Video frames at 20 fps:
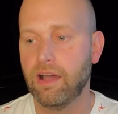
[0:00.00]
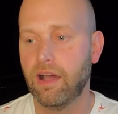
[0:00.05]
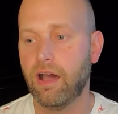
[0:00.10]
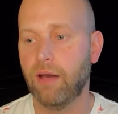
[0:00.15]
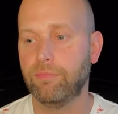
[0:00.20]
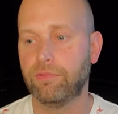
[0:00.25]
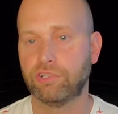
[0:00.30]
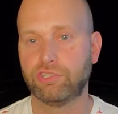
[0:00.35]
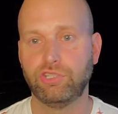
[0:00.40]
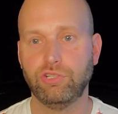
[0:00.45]

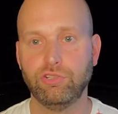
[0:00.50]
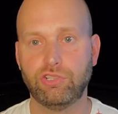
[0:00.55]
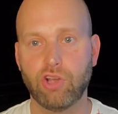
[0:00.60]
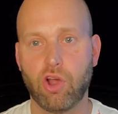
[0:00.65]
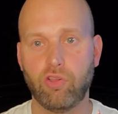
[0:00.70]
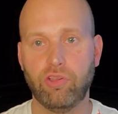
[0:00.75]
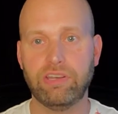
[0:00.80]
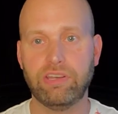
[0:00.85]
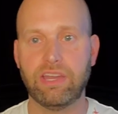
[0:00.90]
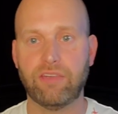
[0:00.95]
Um, they're two
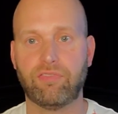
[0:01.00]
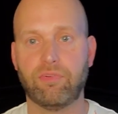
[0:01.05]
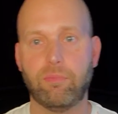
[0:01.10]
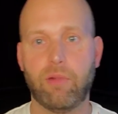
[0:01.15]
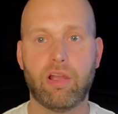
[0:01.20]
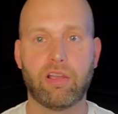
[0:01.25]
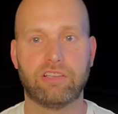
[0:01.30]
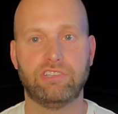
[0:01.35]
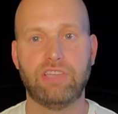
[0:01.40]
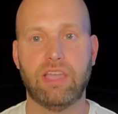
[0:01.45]
totally different
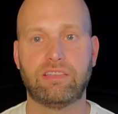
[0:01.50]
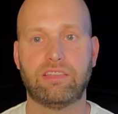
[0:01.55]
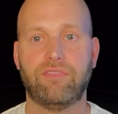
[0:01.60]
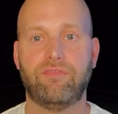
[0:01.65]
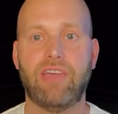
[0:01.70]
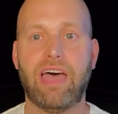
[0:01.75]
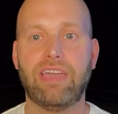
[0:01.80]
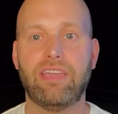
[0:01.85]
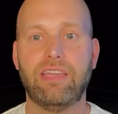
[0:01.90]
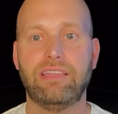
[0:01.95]
markets. You have to
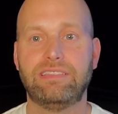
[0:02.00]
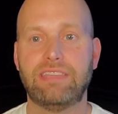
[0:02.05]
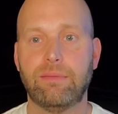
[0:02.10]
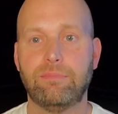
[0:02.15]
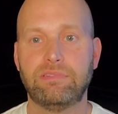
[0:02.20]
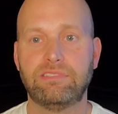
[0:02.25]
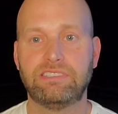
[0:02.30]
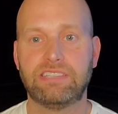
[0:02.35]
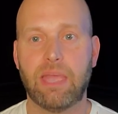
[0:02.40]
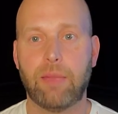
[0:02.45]
value them
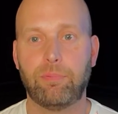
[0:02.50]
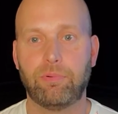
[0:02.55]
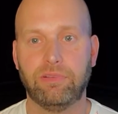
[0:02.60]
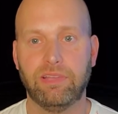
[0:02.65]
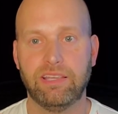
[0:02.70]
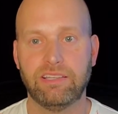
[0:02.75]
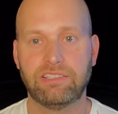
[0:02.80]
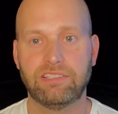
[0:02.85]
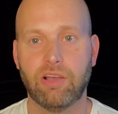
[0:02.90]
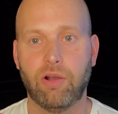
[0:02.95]

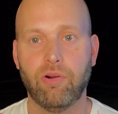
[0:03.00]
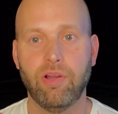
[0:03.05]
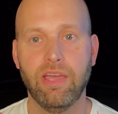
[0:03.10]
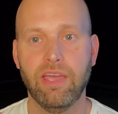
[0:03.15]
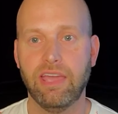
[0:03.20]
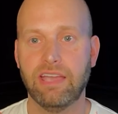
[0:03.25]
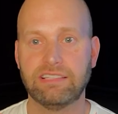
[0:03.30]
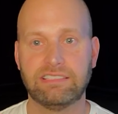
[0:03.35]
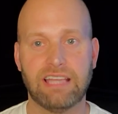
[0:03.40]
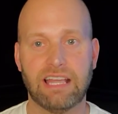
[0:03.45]
separately. So
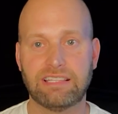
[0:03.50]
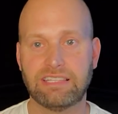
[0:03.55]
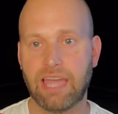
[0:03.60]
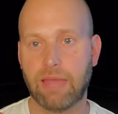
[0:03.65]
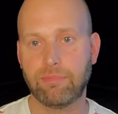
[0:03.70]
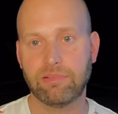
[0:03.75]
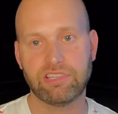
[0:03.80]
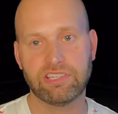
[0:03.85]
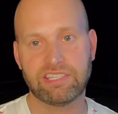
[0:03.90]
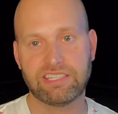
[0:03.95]
it's not
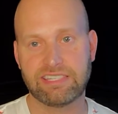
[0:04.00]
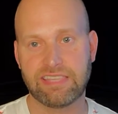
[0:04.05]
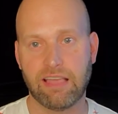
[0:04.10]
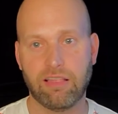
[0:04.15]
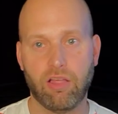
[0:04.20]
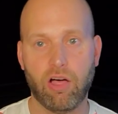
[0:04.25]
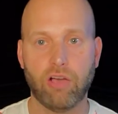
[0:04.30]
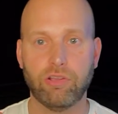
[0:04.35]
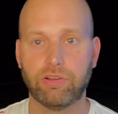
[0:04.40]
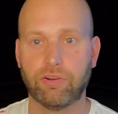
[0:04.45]
time to just
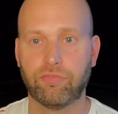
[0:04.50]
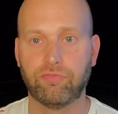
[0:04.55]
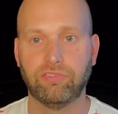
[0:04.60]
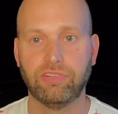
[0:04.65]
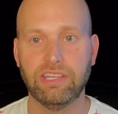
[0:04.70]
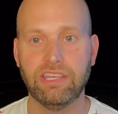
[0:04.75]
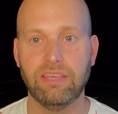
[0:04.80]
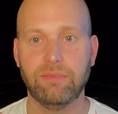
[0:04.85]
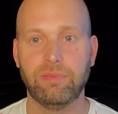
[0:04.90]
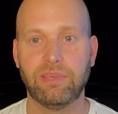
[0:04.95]
sell all your
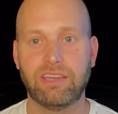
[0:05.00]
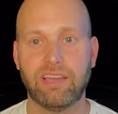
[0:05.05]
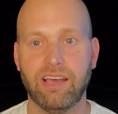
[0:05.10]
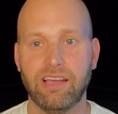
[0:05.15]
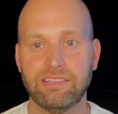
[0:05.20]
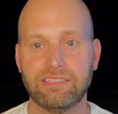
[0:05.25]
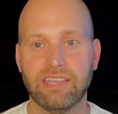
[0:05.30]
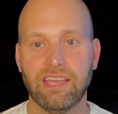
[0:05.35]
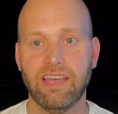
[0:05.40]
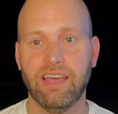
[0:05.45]
fleet
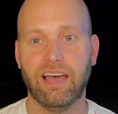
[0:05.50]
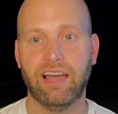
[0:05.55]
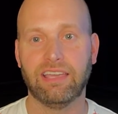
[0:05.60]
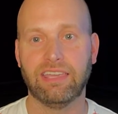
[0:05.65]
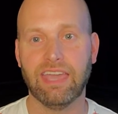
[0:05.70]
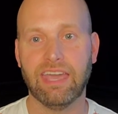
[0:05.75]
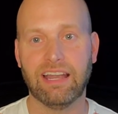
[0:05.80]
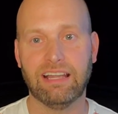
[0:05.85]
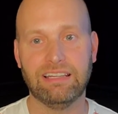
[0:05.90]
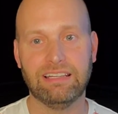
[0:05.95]
because,
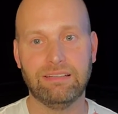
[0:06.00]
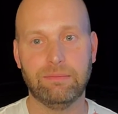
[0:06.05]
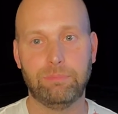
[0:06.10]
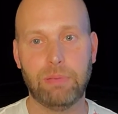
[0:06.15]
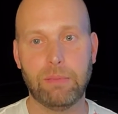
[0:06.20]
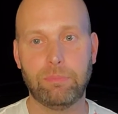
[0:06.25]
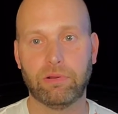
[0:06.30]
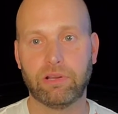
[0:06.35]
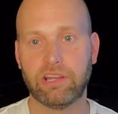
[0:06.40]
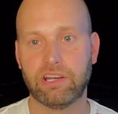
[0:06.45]
again,
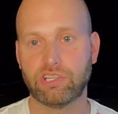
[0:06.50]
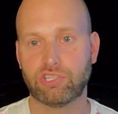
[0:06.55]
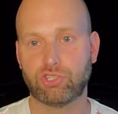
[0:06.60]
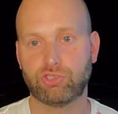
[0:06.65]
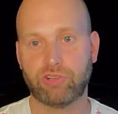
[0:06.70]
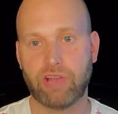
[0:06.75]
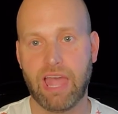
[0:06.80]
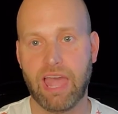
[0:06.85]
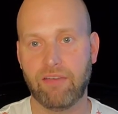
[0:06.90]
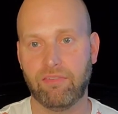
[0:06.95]
people are going to
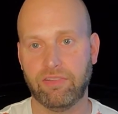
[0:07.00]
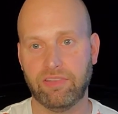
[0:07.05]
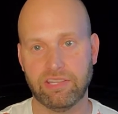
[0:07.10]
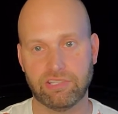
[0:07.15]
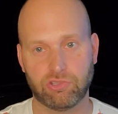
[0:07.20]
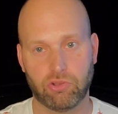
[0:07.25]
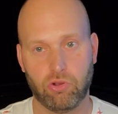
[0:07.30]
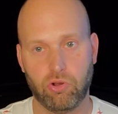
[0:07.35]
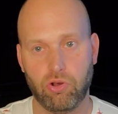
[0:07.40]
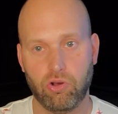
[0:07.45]
travel
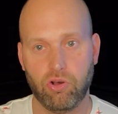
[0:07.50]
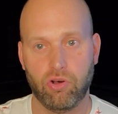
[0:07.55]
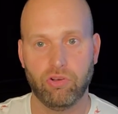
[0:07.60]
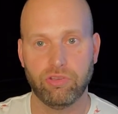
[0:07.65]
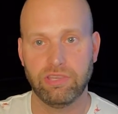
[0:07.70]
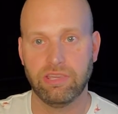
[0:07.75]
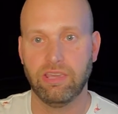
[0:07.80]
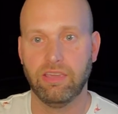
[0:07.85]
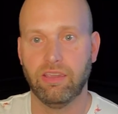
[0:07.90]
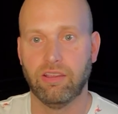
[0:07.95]
this whole
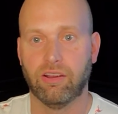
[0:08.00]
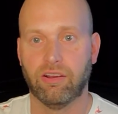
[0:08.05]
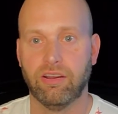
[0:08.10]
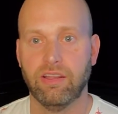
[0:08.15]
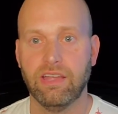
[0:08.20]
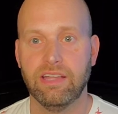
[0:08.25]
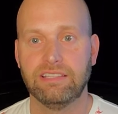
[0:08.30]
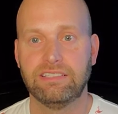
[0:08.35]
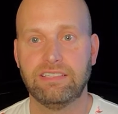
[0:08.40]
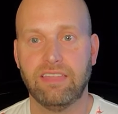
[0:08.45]

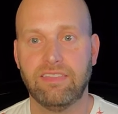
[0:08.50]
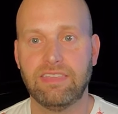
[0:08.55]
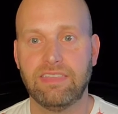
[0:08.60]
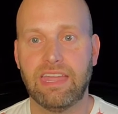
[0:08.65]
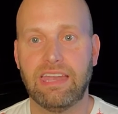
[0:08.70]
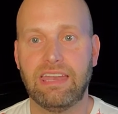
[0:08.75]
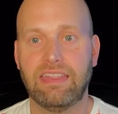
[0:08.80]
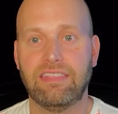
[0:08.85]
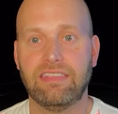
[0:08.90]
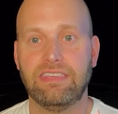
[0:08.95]
year till the
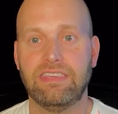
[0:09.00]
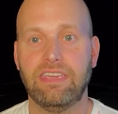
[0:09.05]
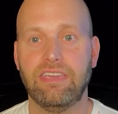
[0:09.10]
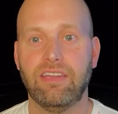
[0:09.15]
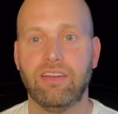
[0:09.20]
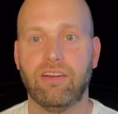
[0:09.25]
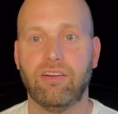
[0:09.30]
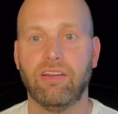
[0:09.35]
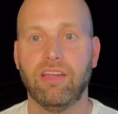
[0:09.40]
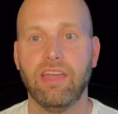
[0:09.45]
end of the
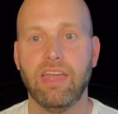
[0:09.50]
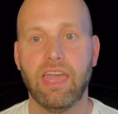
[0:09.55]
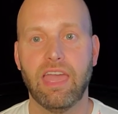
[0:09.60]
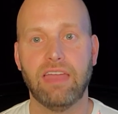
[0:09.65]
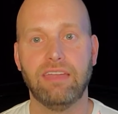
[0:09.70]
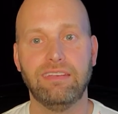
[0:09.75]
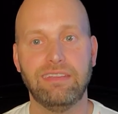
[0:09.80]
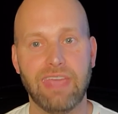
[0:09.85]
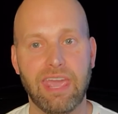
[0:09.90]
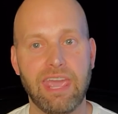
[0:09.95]
year,
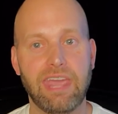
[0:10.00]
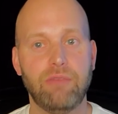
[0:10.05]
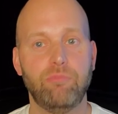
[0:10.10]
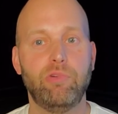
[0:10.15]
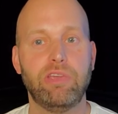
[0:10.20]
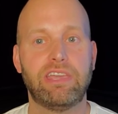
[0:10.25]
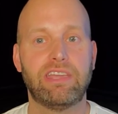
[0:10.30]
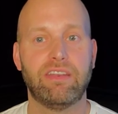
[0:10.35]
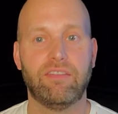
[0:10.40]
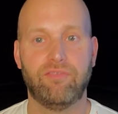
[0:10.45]
and then
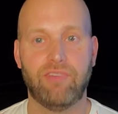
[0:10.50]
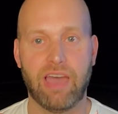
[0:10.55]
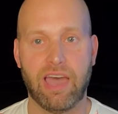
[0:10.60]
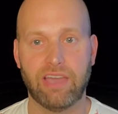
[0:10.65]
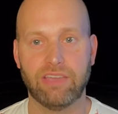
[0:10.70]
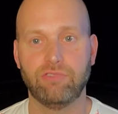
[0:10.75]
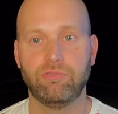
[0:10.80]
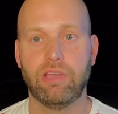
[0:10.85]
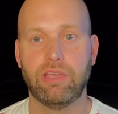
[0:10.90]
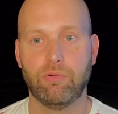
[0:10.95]
we can
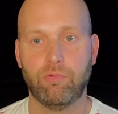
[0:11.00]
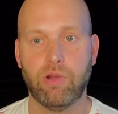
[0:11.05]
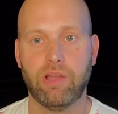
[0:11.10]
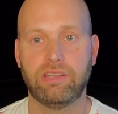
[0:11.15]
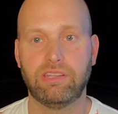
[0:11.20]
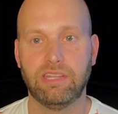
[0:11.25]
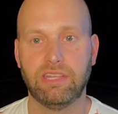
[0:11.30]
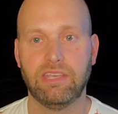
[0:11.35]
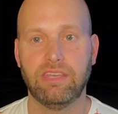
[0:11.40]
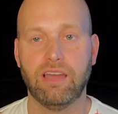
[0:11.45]
evaluate
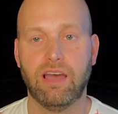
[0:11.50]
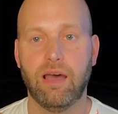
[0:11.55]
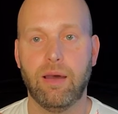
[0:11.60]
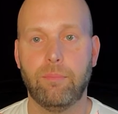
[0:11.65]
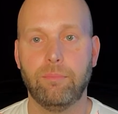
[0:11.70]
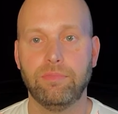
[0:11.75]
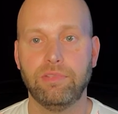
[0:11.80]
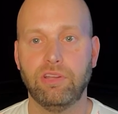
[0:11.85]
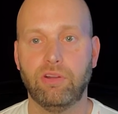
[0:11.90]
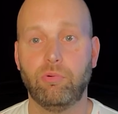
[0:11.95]
what the
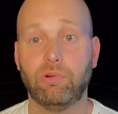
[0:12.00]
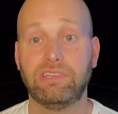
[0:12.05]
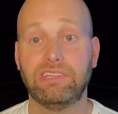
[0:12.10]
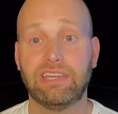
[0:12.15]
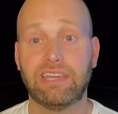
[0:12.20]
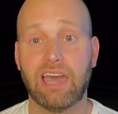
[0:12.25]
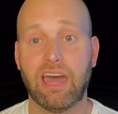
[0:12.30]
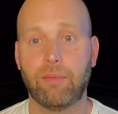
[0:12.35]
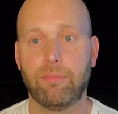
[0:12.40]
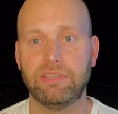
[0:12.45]
um, you know what the
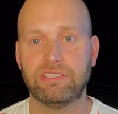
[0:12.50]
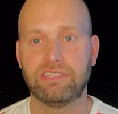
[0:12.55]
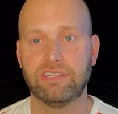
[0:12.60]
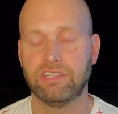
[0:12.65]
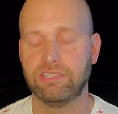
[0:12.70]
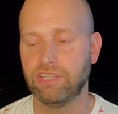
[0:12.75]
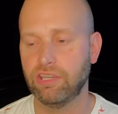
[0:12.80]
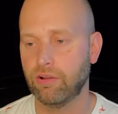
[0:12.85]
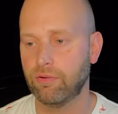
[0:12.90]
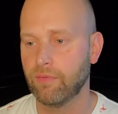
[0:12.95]
economy is going
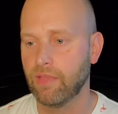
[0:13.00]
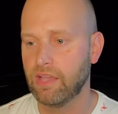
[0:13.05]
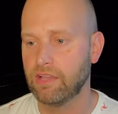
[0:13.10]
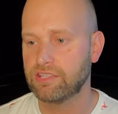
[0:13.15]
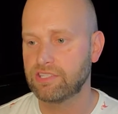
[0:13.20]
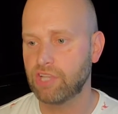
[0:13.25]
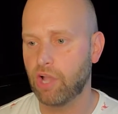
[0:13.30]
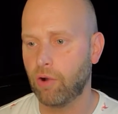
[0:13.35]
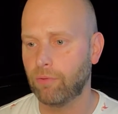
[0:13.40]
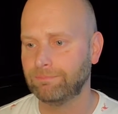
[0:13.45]
to do.
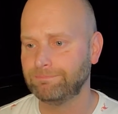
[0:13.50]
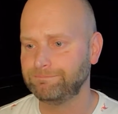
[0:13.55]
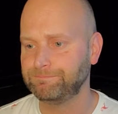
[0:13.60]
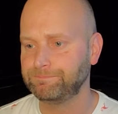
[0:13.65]
So.